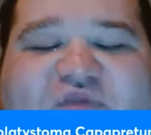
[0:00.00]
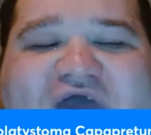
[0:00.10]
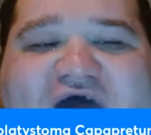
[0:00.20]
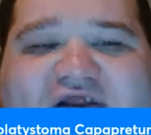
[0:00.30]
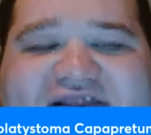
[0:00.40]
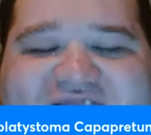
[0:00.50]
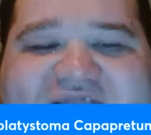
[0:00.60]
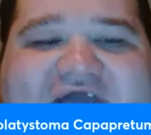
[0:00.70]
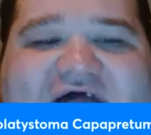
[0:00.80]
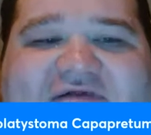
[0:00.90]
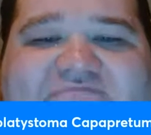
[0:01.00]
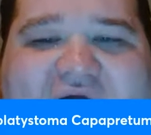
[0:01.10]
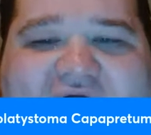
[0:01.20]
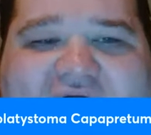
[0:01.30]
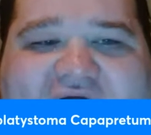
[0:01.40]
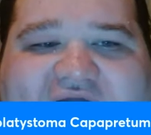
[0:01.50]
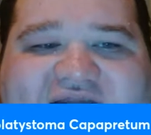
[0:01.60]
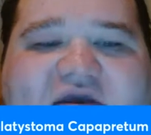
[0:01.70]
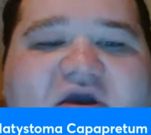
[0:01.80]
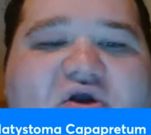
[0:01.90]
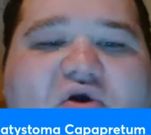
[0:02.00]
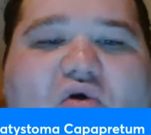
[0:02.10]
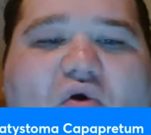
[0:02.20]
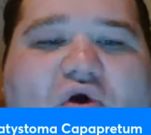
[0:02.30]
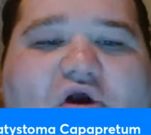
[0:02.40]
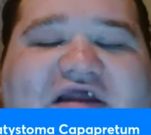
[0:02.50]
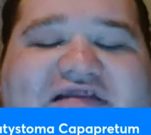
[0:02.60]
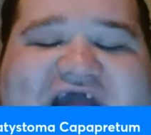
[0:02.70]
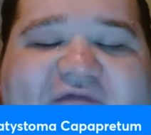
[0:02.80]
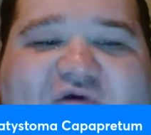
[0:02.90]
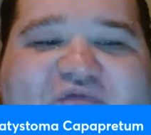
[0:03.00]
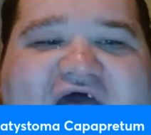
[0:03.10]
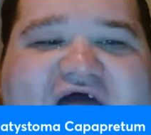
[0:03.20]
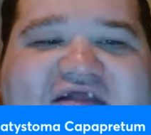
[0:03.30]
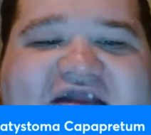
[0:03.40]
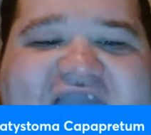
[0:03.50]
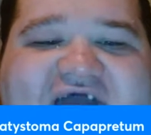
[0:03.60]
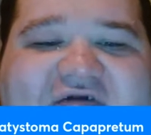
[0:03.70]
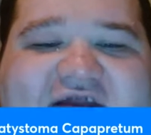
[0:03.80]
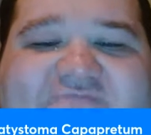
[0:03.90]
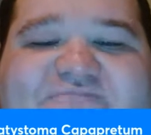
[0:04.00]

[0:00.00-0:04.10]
thousand gallon pond or a several thousand gallon